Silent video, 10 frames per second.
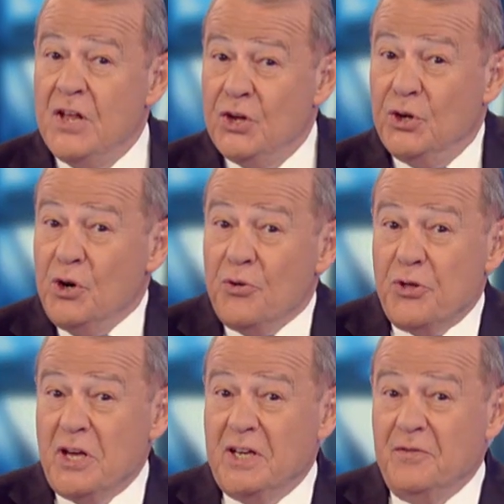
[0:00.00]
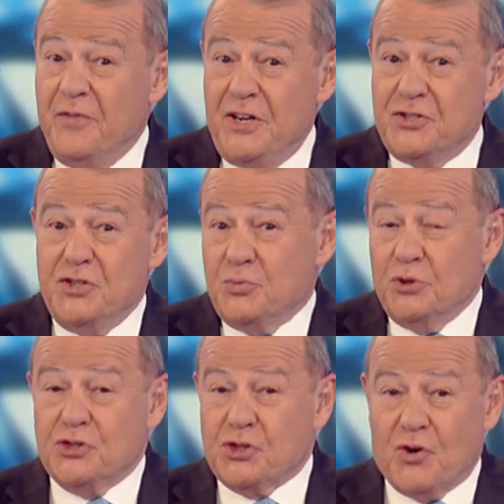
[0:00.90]
You don't think investors
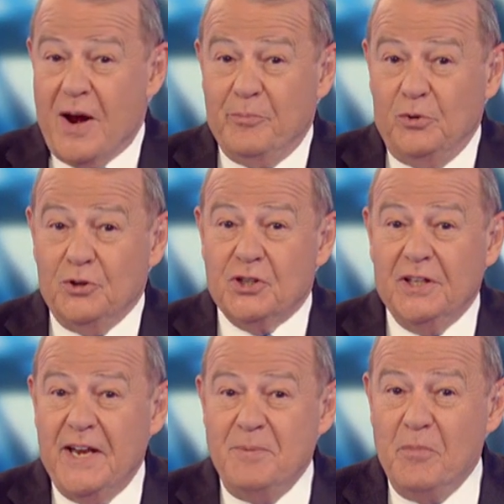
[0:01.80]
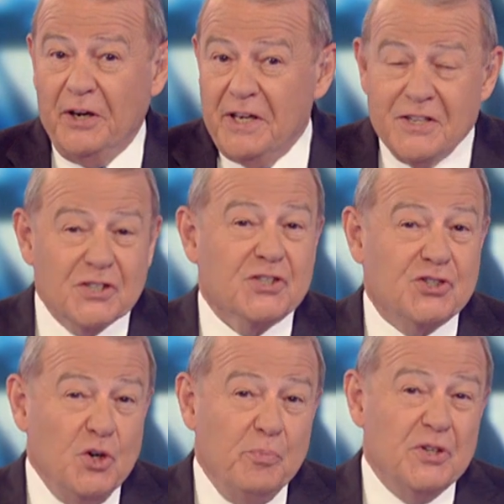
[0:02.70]
will scramble to lend money to
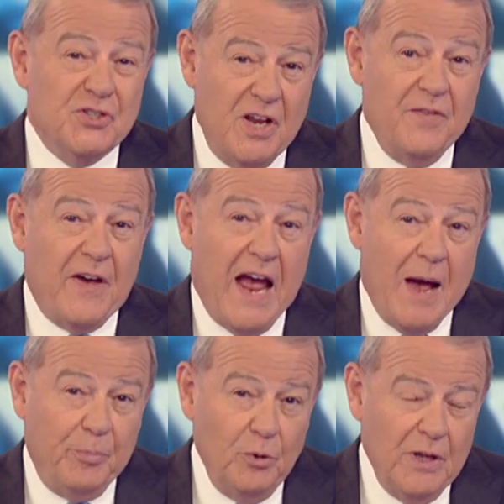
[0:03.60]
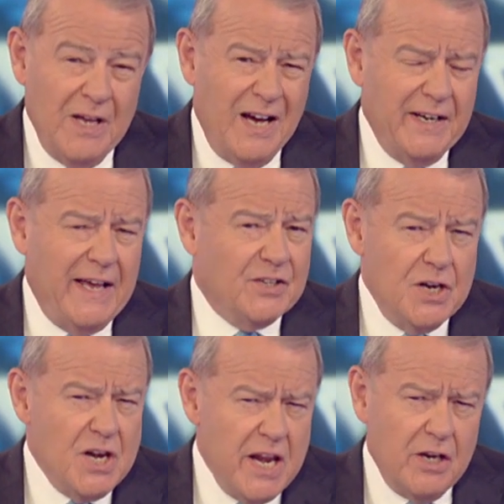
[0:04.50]
super safe Apple and get a
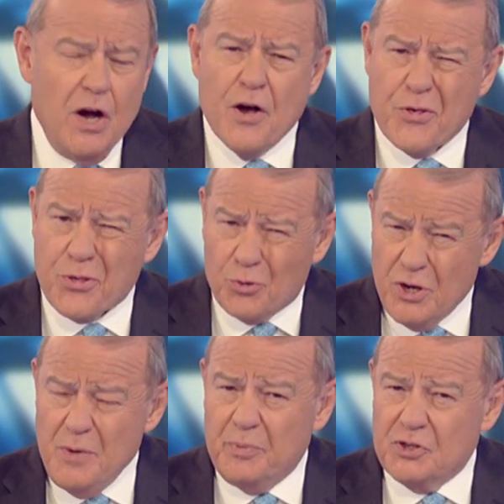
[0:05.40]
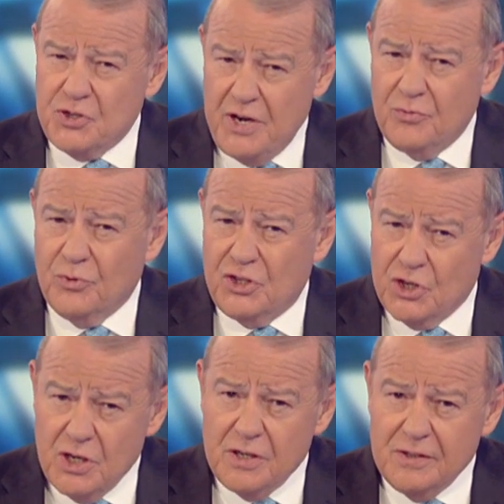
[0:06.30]
near 3%
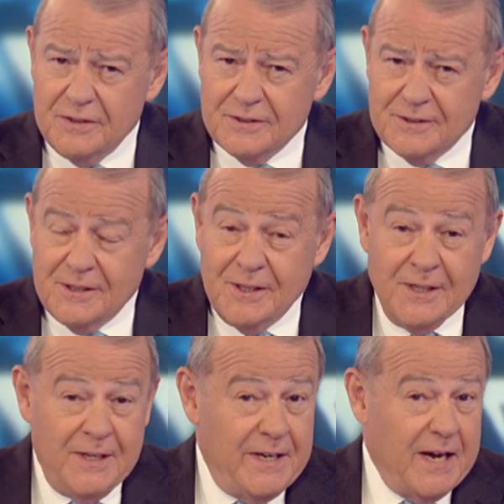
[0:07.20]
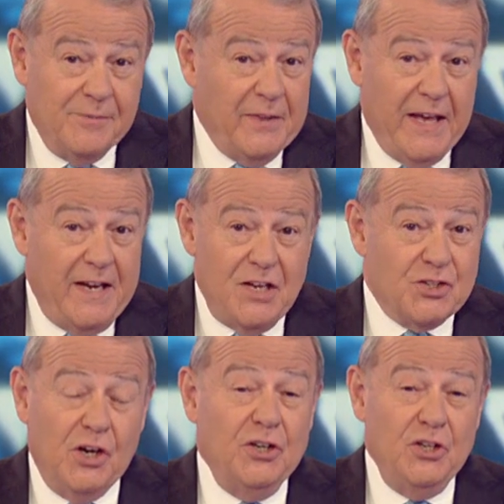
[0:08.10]
return? Now, it
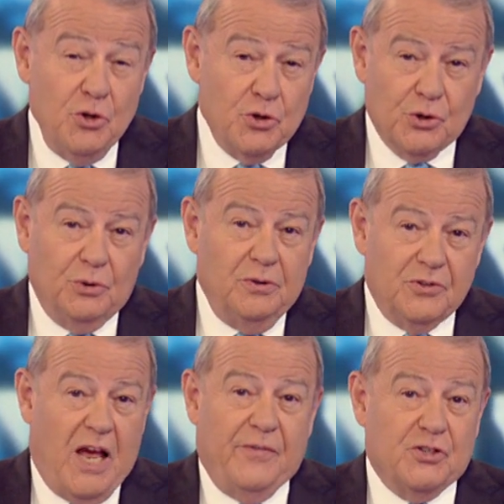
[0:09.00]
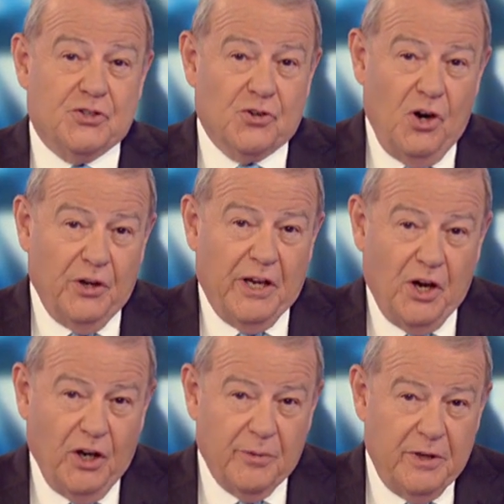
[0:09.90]
is unusual to have a strong
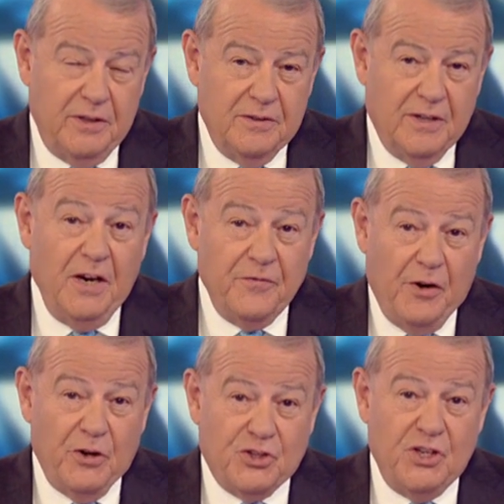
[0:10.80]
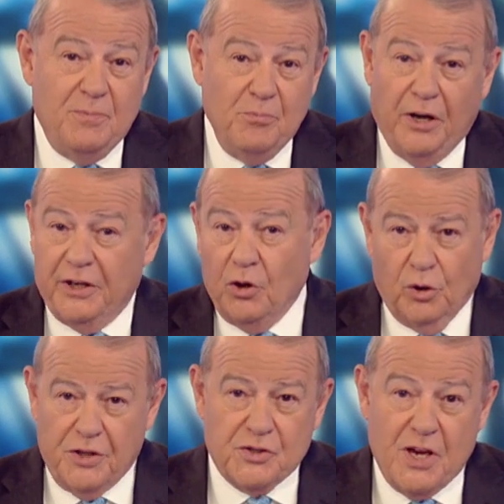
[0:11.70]
economy and very cheap money all
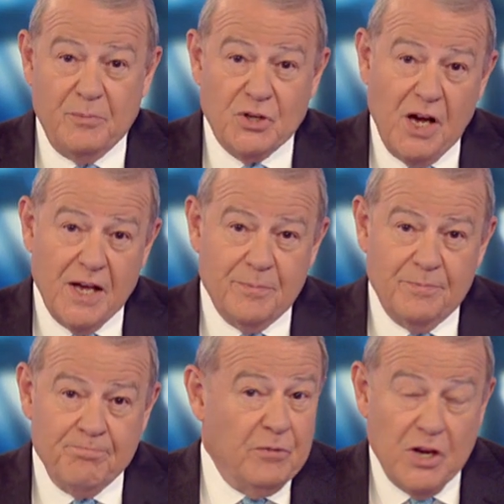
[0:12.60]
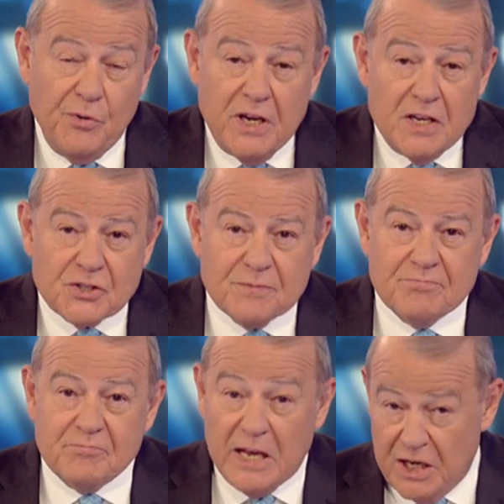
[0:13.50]
at the same time. But here it is.
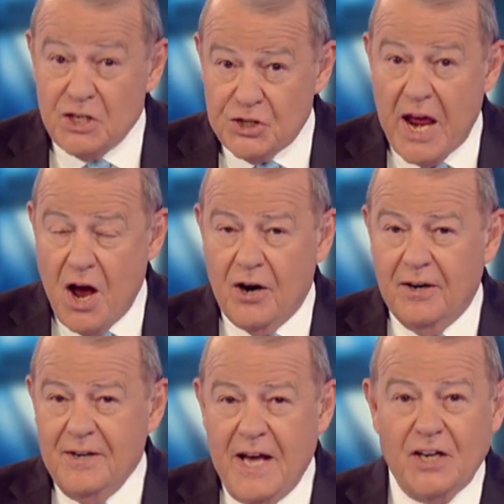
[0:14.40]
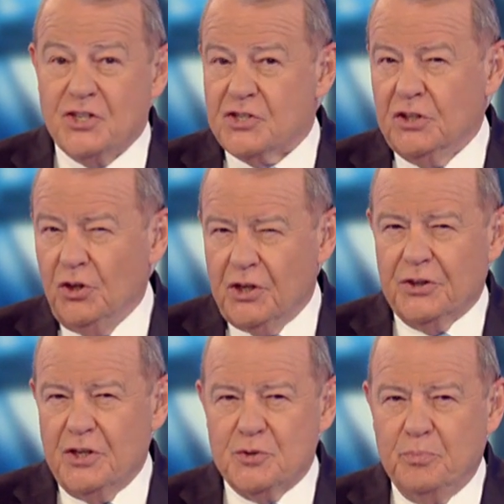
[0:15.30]
It is now. And just look at
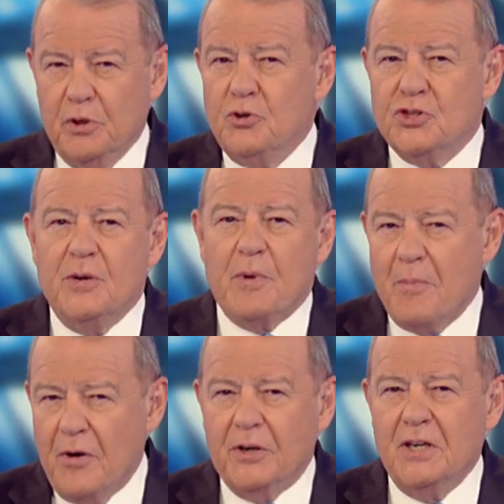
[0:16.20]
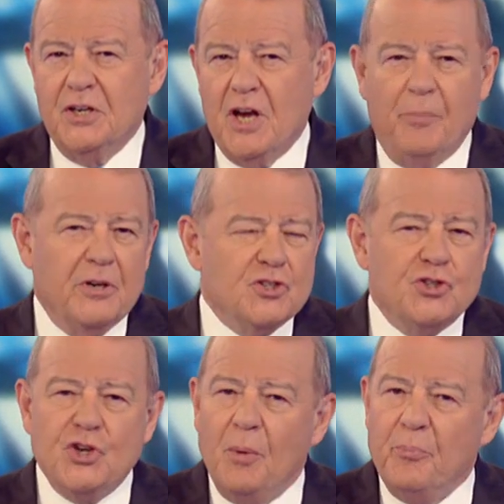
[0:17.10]
those blue-chip American companies
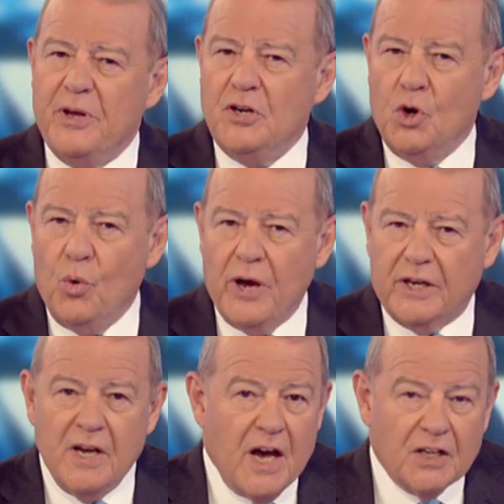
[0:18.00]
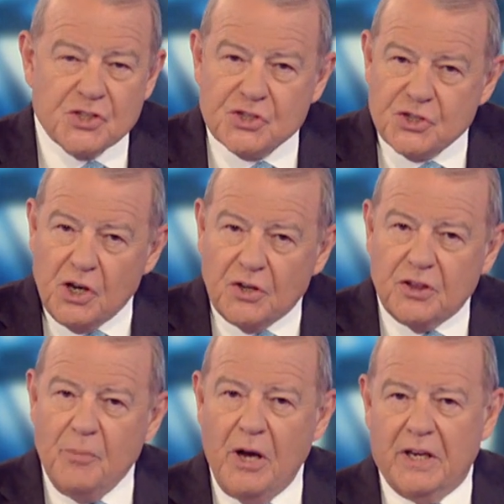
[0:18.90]
jump in quick and suck
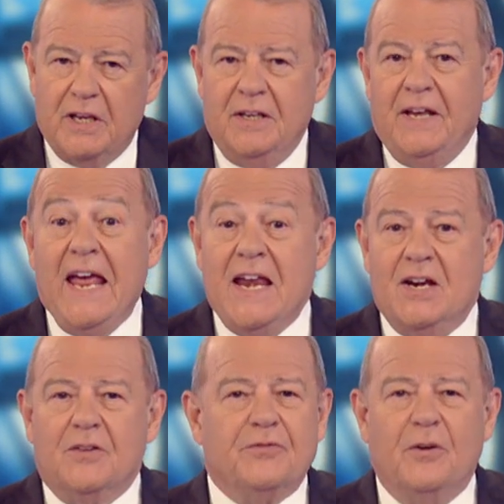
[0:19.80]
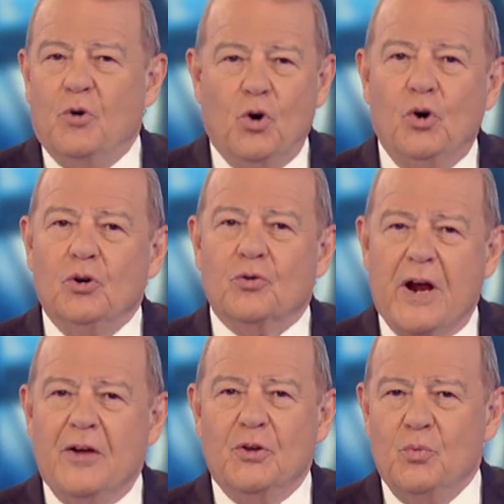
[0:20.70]
the money in from all around the